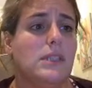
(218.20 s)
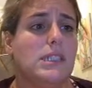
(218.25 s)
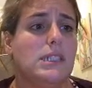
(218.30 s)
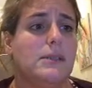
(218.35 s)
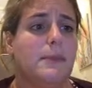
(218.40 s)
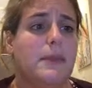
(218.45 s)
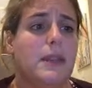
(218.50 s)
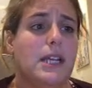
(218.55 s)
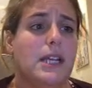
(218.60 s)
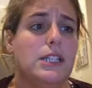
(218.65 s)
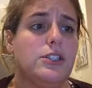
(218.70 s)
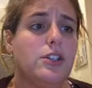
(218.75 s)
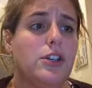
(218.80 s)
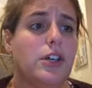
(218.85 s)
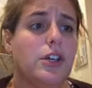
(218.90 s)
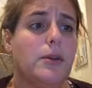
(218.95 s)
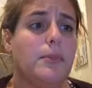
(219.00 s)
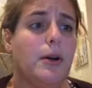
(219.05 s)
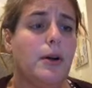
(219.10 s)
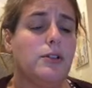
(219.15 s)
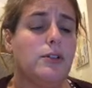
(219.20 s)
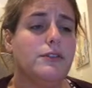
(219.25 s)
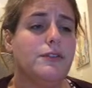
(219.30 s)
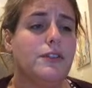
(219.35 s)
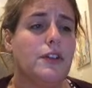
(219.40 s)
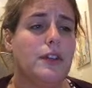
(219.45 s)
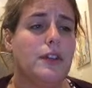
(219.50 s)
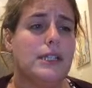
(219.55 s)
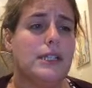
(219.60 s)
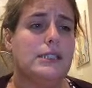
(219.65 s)
Some things you could post
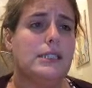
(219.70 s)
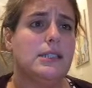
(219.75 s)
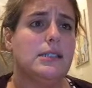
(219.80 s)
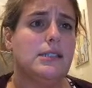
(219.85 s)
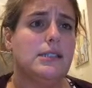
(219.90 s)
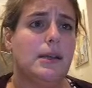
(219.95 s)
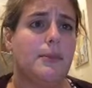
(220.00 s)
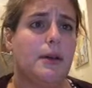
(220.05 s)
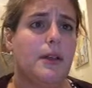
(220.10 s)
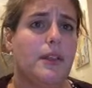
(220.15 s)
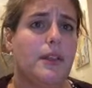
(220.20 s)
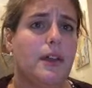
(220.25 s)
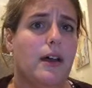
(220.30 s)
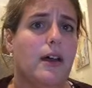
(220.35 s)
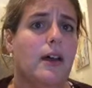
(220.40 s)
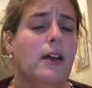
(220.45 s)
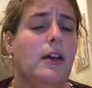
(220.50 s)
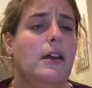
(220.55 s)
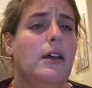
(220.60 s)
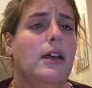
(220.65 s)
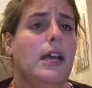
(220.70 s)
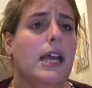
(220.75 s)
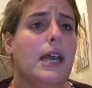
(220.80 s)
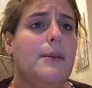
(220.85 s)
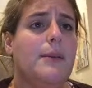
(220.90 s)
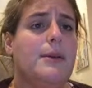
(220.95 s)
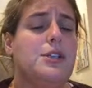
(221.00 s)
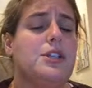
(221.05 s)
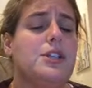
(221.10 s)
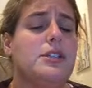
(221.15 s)
for this is some of the
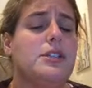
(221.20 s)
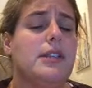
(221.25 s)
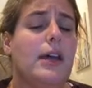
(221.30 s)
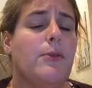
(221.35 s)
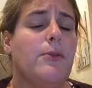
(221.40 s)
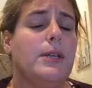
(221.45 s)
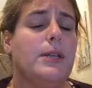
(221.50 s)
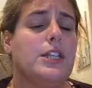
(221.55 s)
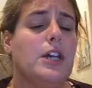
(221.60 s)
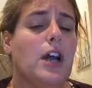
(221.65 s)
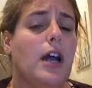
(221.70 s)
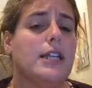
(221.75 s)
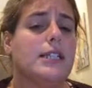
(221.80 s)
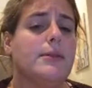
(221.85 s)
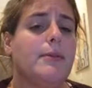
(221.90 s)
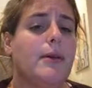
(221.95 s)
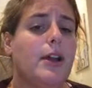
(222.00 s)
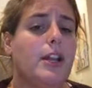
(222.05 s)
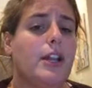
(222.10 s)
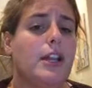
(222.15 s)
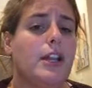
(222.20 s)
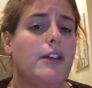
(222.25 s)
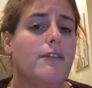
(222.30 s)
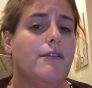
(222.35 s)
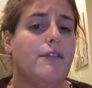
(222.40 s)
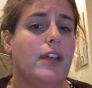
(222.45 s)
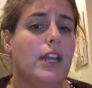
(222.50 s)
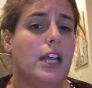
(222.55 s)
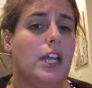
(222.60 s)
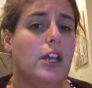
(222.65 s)
images that we talked about in the
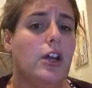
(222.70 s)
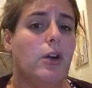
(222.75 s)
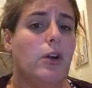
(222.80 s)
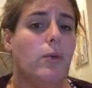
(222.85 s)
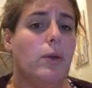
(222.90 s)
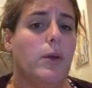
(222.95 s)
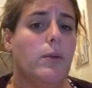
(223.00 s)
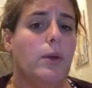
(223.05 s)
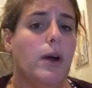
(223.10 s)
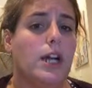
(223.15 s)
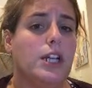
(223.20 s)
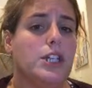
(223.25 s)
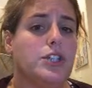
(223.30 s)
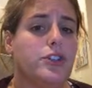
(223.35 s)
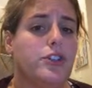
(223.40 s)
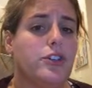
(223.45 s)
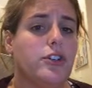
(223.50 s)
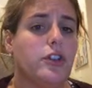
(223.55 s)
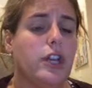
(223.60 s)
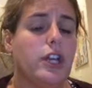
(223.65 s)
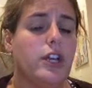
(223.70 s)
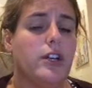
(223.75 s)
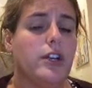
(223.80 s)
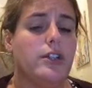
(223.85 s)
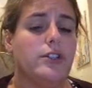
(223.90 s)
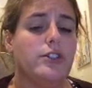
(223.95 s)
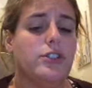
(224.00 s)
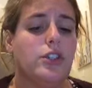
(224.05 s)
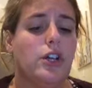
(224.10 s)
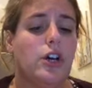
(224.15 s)
video we watched
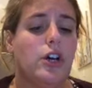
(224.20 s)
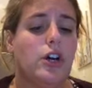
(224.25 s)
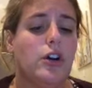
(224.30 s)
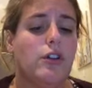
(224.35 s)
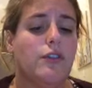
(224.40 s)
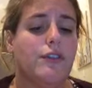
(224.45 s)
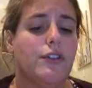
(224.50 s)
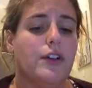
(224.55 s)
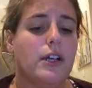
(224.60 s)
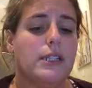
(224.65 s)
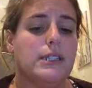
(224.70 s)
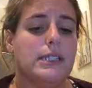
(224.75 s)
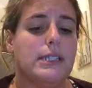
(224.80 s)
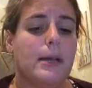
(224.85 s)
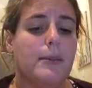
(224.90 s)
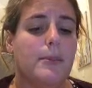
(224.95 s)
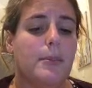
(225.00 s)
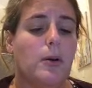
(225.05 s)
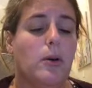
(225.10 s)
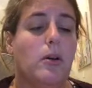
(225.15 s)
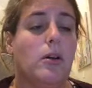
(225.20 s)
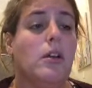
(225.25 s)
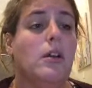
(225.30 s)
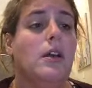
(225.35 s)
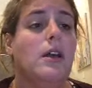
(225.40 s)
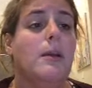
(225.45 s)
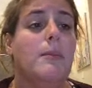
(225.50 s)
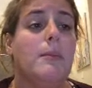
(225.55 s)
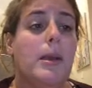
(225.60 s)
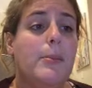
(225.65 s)
earlier. So for example,
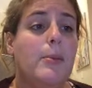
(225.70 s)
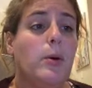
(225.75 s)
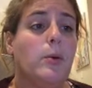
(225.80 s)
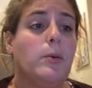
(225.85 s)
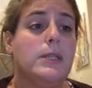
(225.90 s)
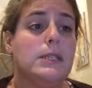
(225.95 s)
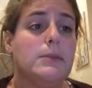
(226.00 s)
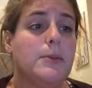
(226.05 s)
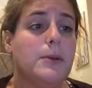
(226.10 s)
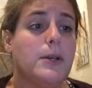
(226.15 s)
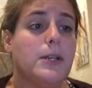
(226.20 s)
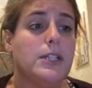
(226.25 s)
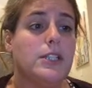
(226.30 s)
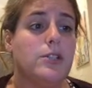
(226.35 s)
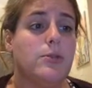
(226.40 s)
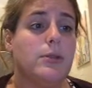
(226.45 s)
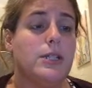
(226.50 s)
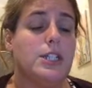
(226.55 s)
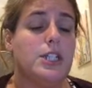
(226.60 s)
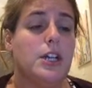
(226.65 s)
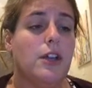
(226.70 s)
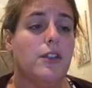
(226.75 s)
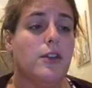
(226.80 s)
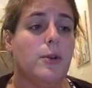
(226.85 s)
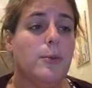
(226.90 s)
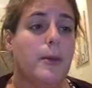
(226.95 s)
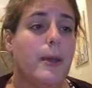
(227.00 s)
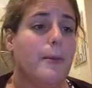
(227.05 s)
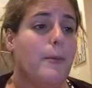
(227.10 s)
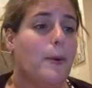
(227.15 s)
people whispering to each
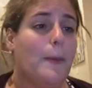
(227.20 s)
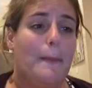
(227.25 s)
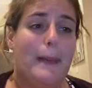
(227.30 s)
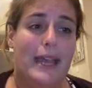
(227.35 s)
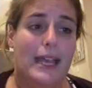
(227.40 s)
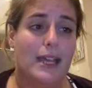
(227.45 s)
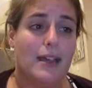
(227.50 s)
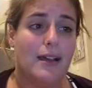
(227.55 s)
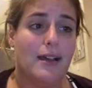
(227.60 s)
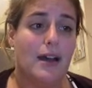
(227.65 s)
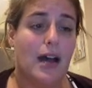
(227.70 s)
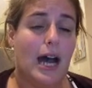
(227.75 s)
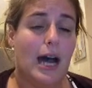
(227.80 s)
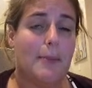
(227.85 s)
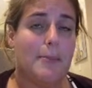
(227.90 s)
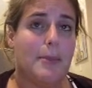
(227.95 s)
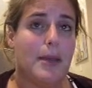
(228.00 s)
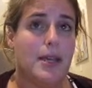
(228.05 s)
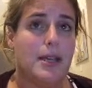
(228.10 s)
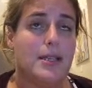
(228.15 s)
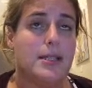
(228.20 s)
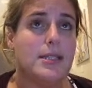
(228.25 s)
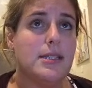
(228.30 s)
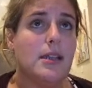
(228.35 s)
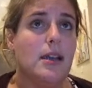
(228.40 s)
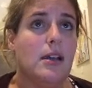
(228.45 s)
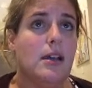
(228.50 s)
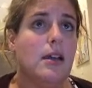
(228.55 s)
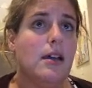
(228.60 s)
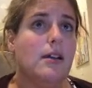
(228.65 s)
other, people making copies,
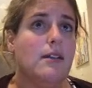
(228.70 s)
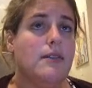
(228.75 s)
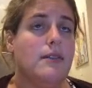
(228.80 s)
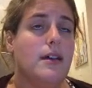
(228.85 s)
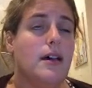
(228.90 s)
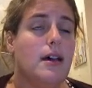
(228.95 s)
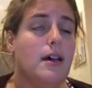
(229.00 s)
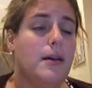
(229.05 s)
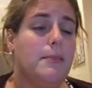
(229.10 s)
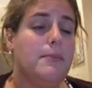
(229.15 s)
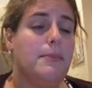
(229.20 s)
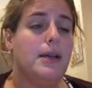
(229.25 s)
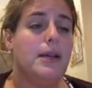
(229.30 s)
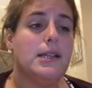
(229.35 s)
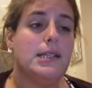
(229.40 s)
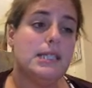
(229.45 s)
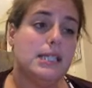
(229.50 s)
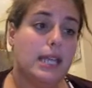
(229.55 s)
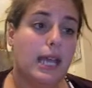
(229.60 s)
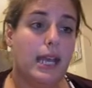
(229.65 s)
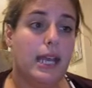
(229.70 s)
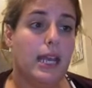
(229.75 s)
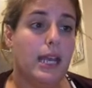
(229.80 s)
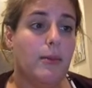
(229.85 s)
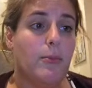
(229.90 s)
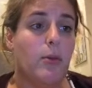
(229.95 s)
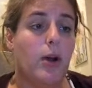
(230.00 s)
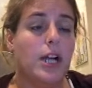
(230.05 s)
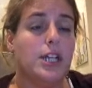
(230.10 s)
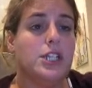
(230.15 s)
the big
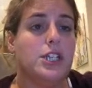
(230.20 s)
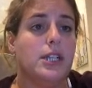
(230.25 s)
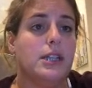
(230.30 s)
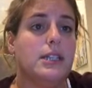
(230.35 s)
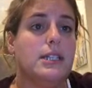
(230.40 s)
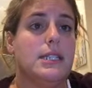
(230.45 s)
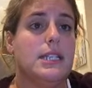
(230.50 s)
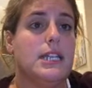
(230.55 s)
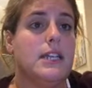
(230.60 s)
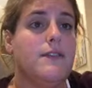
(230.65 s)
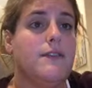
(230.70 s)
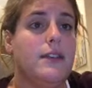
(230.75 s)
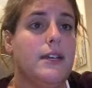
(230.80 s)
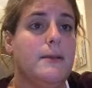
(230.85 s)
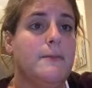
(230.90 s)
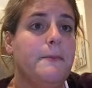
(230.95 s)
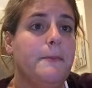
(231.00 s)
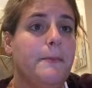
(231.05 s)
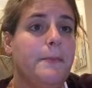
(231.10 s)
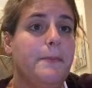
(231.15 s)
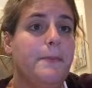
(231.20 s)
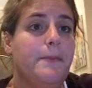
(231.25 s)
stadium watching the TV.